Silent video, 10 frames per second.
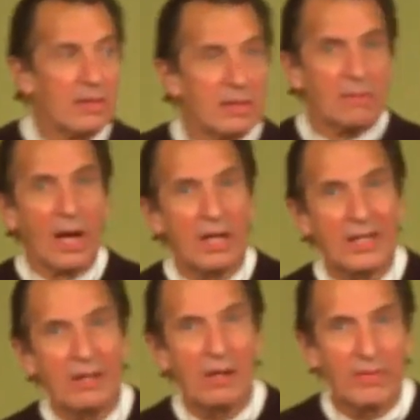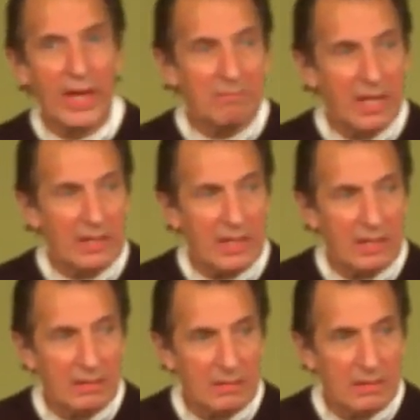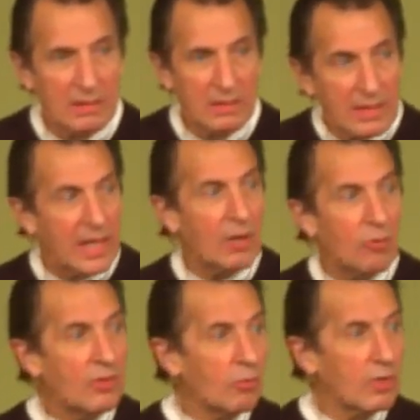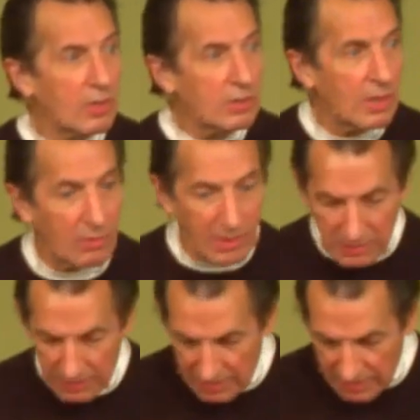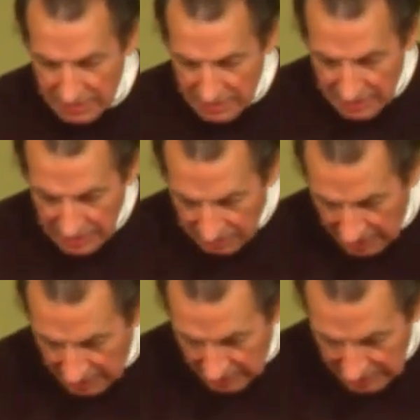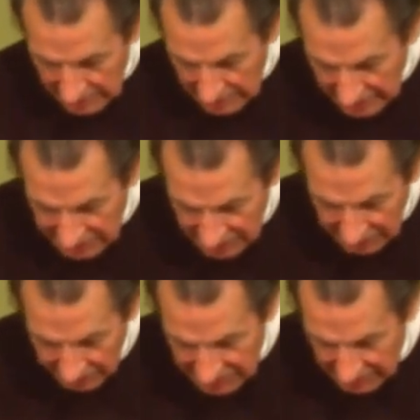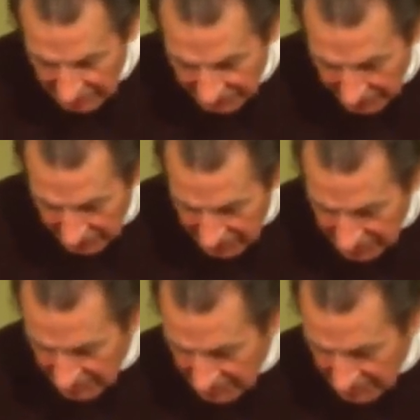Well, how do you know that, Manley? And how will the world know it? Well, that's the rest of the verse.